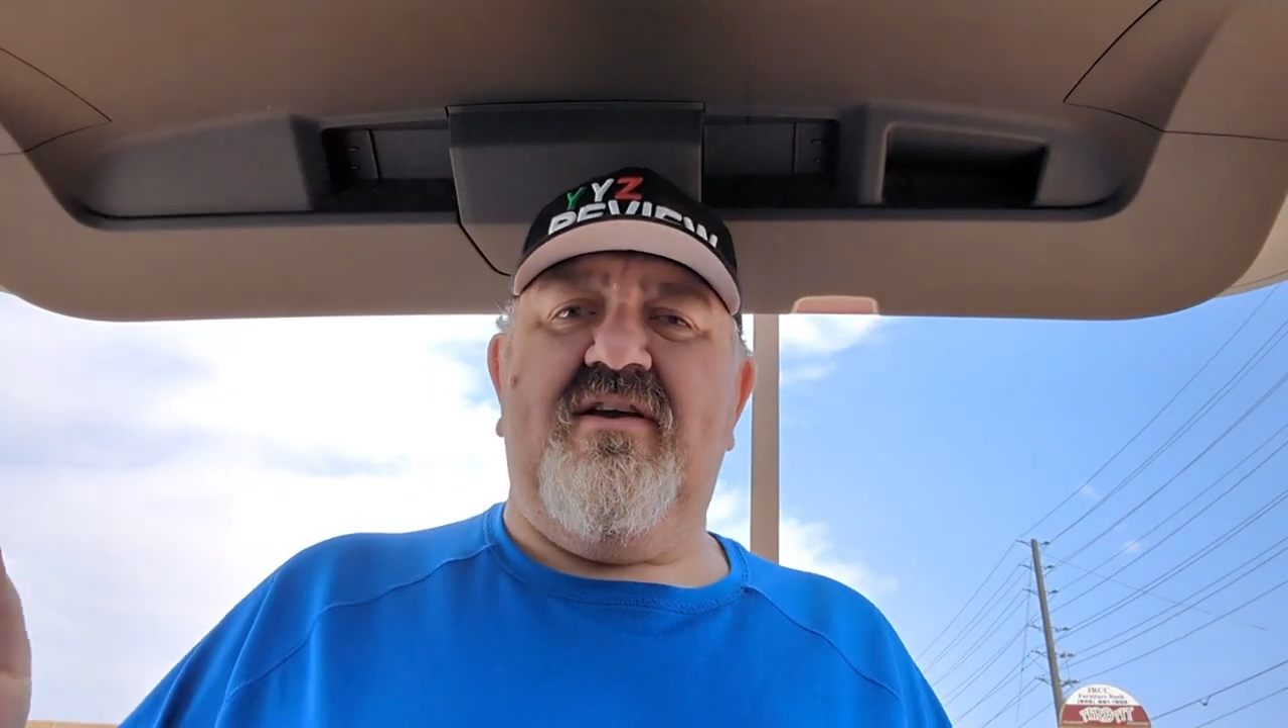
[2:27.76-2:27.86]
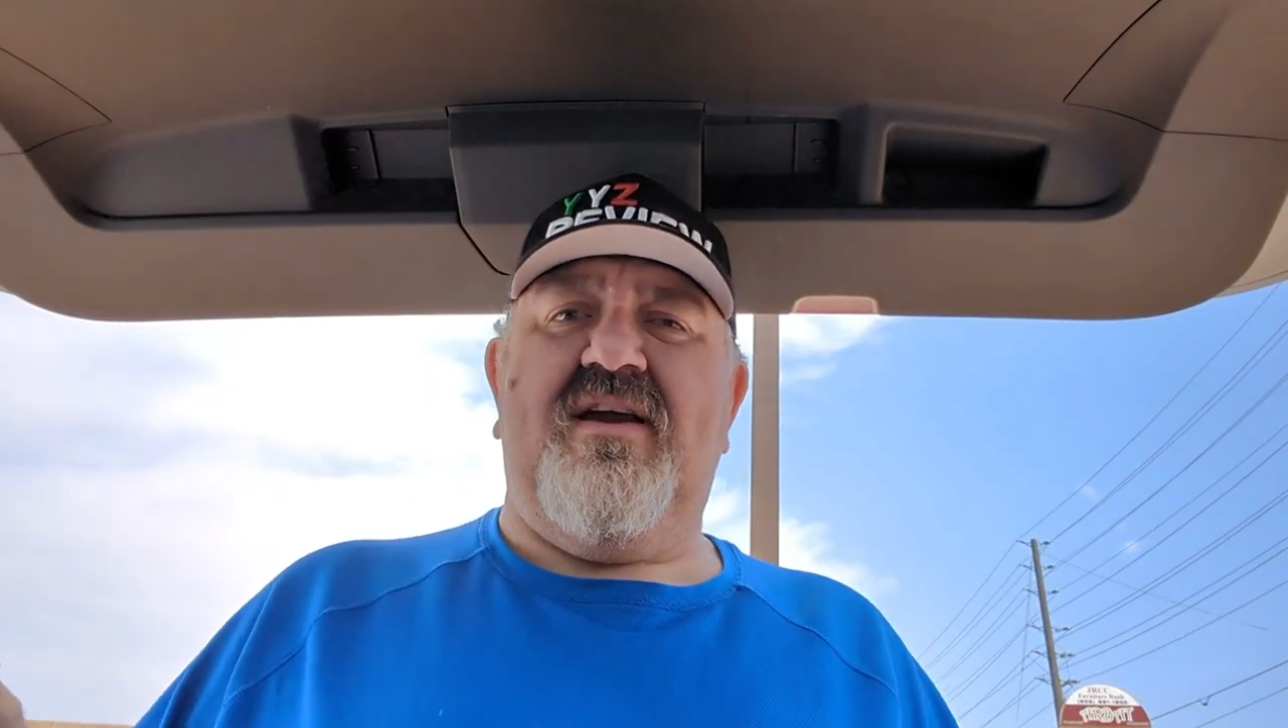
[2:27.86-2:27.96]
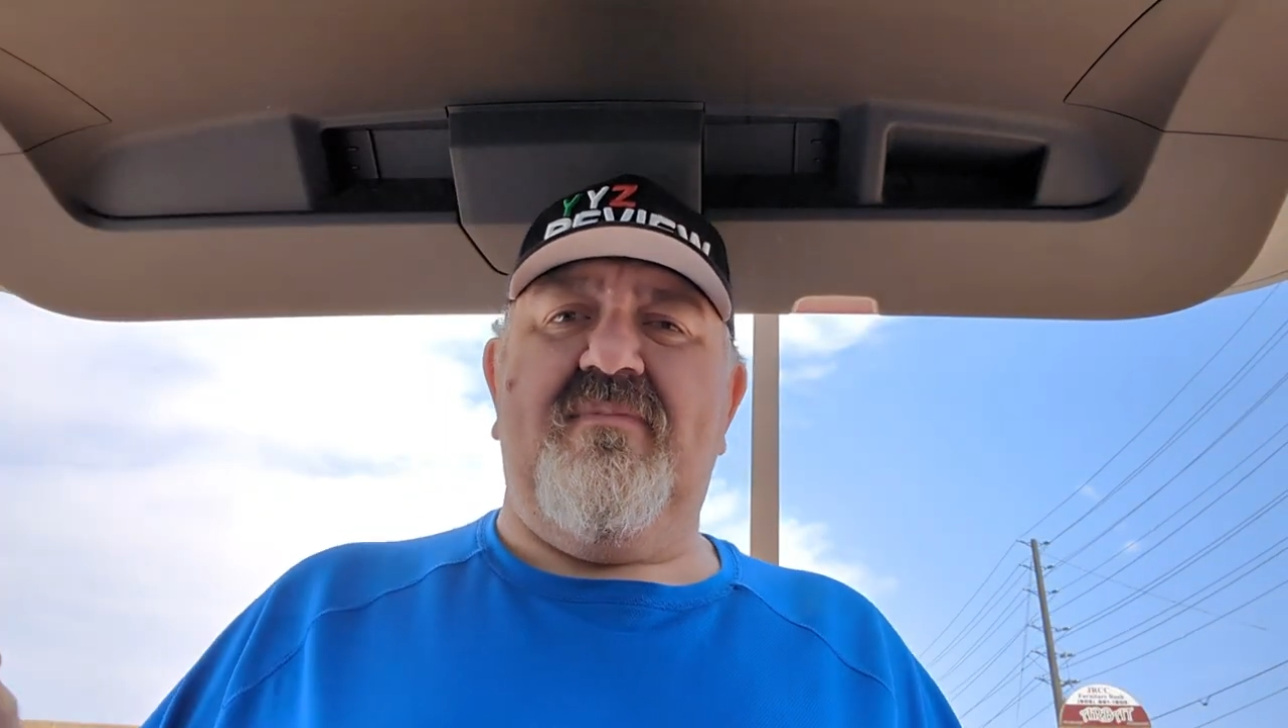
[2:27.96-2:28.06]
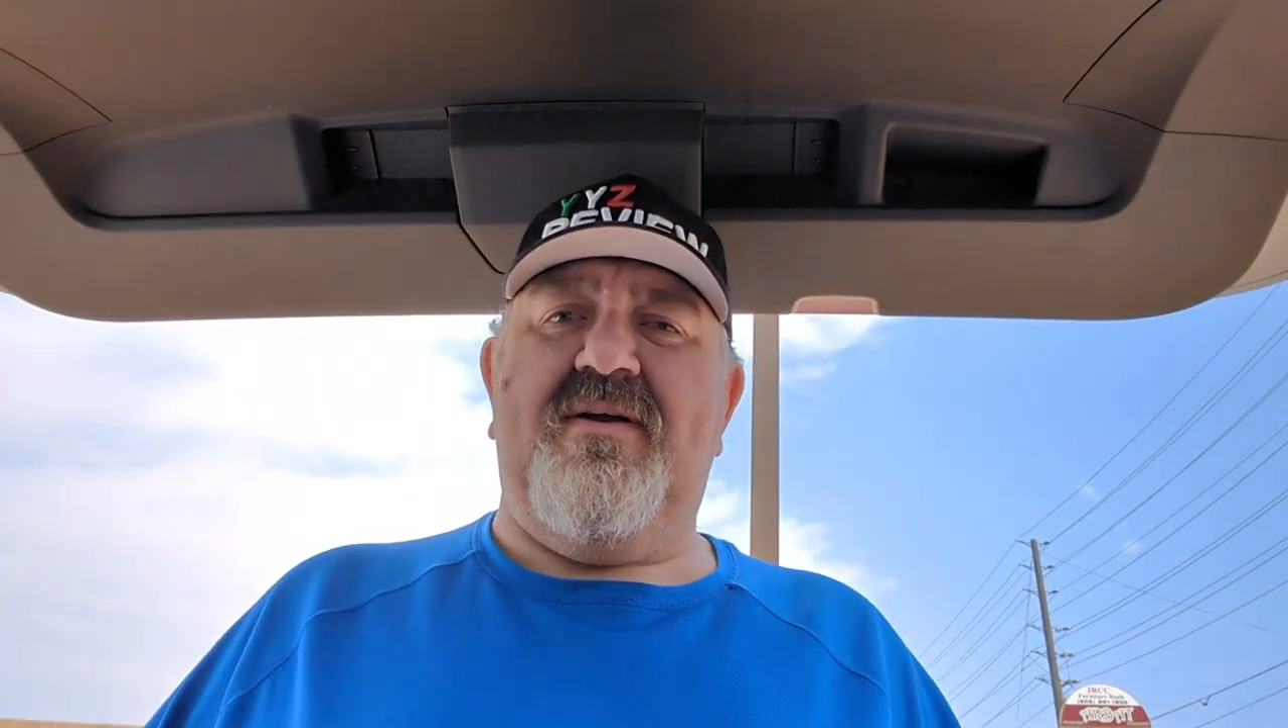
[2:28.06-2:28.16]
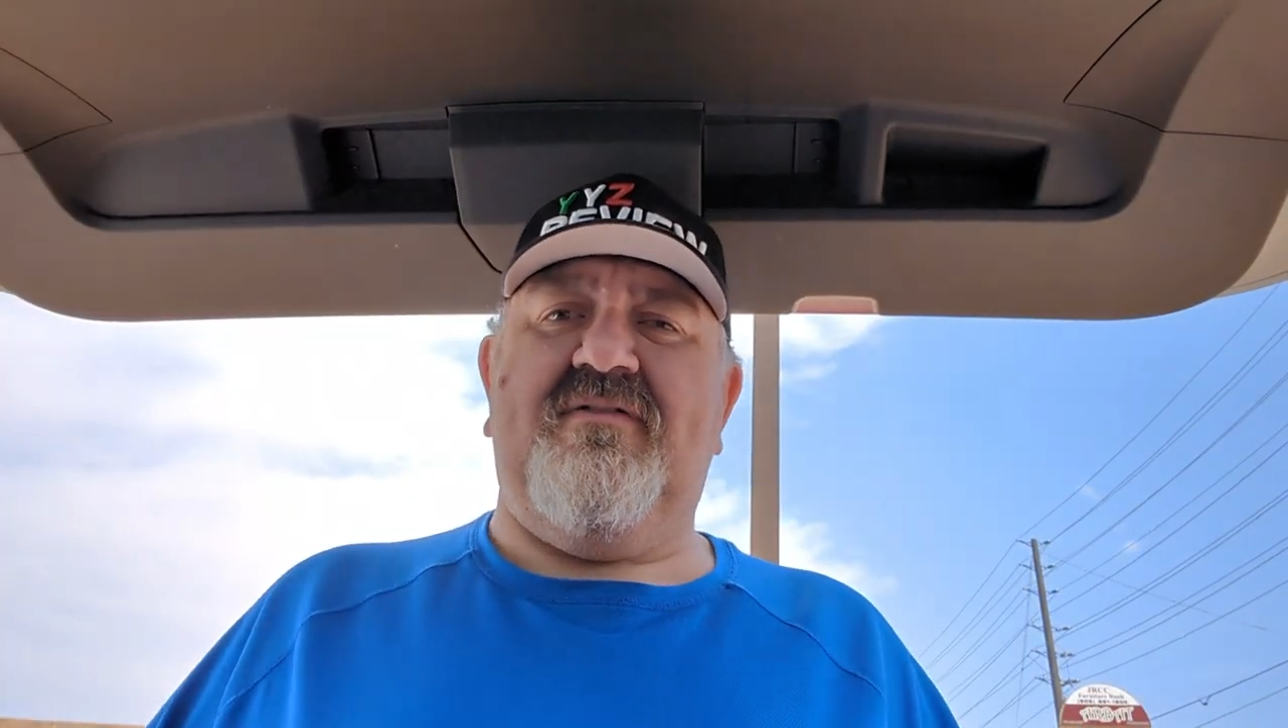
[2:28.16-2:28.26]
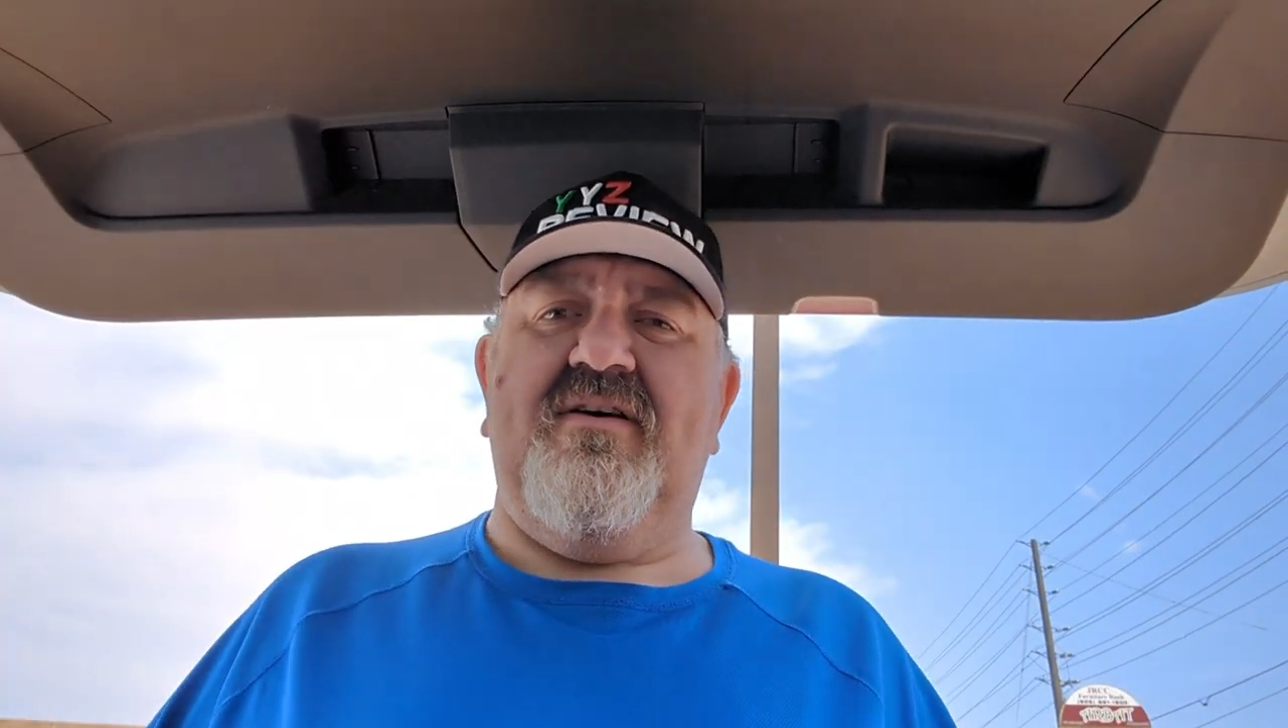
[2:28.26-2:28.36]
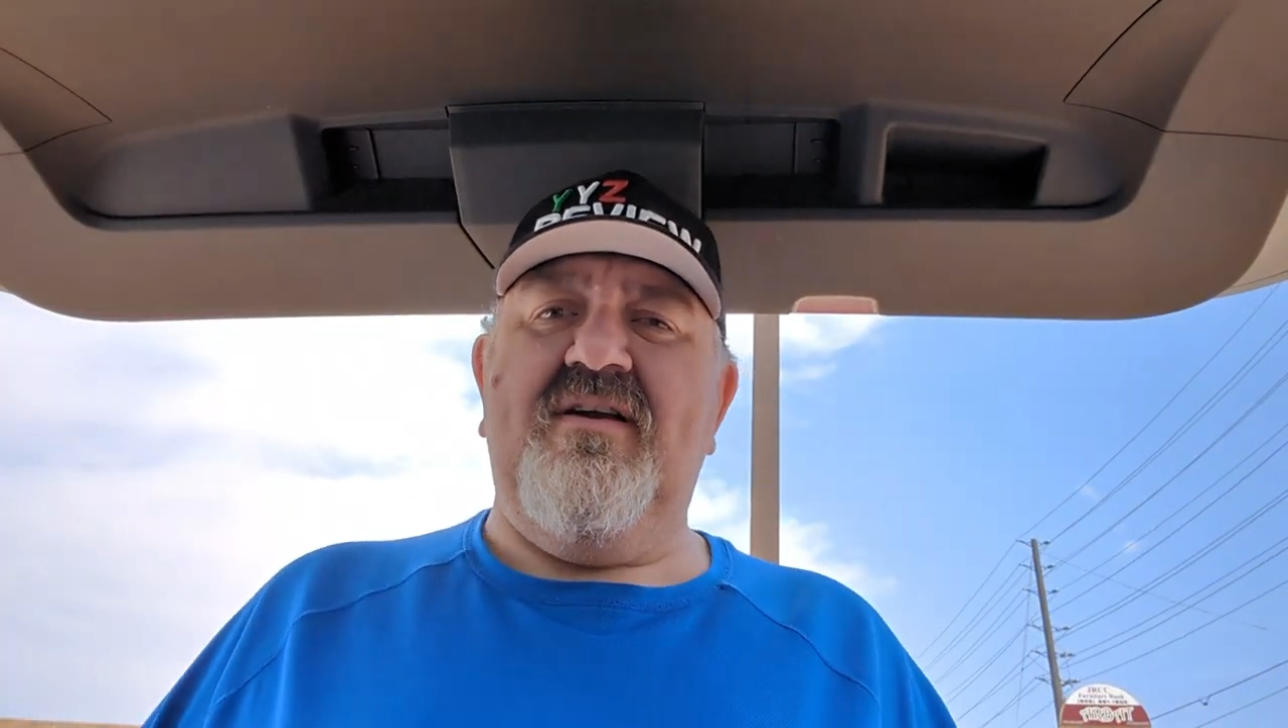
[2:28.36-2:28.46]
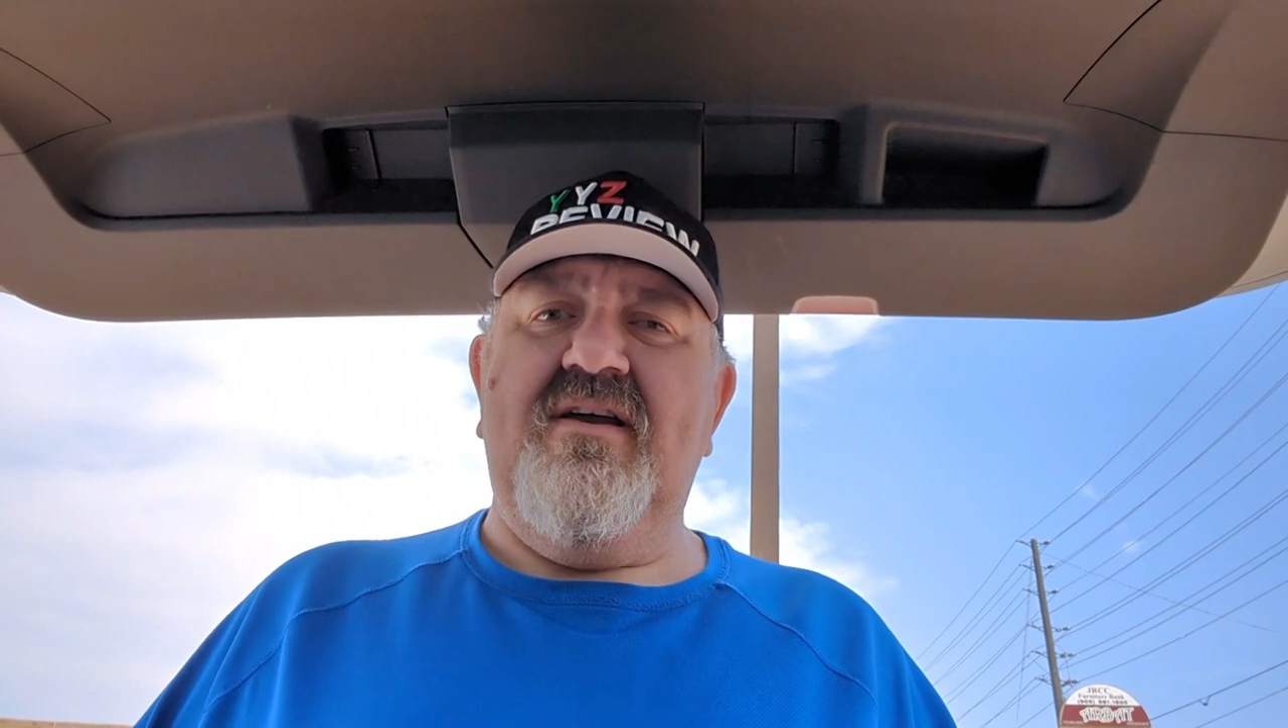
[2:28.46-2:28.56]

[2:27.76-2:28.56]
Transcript: Tailgate Pizza.